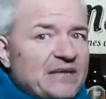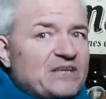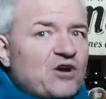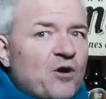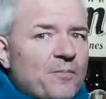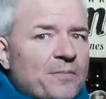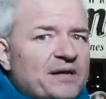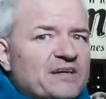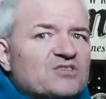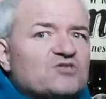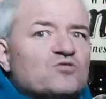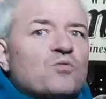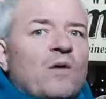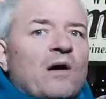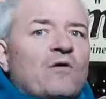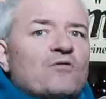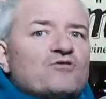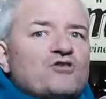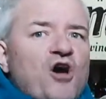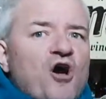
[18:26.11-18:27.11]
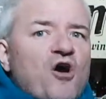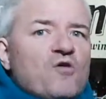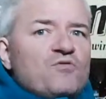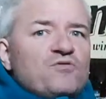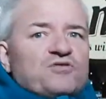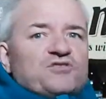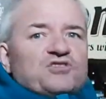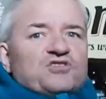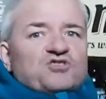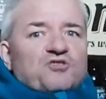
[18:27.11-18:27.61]
not be as well
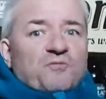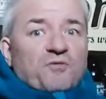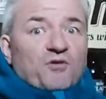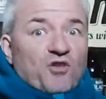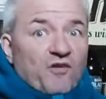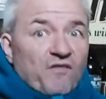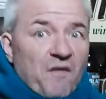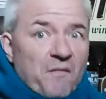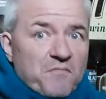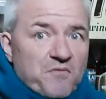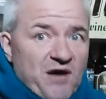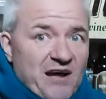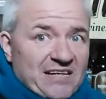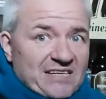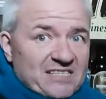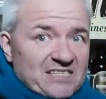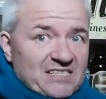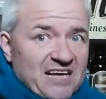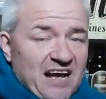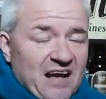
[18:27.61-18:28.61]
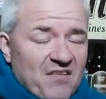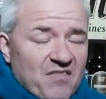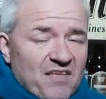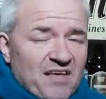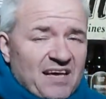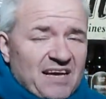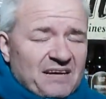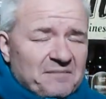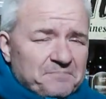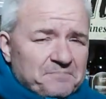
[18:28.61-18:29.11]
known as some of the other brands out
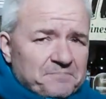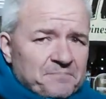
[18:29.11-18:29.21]
there.